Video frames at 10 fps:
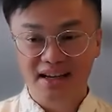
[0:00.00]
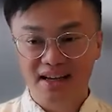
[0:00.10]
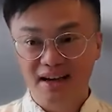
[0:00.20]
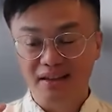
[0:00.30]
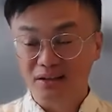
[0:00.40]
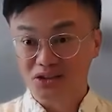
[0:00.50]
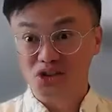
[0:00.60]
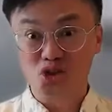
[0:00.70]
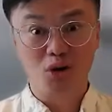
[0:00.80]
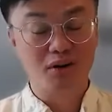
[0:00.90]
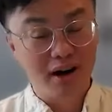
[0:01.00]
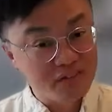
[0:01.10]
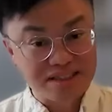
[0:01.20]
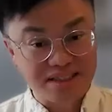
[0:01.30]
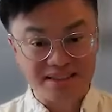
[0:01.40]
I think there's a stronger
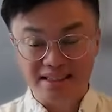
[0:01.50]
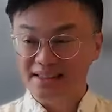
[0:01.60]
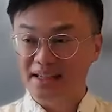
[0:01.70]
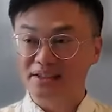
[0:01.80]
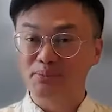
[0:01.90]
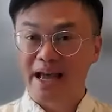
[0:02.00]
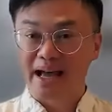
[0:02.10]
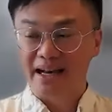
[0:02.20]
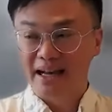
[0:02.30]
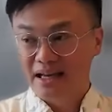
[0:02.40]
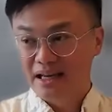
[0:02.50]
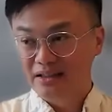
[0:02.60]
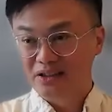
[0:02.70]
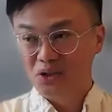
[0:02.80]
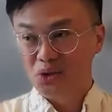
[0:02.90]
emphasis these days, Matt,
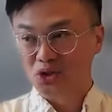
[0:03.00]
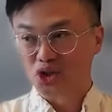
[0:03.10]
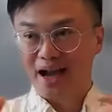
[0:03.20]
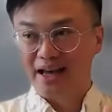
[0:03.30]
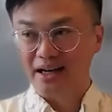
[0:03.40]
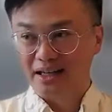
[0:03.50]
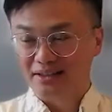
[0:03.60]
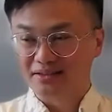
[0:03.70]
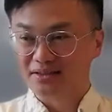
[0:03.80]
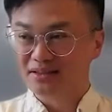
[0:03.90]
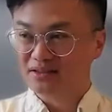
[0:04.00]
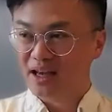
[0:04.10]
to try to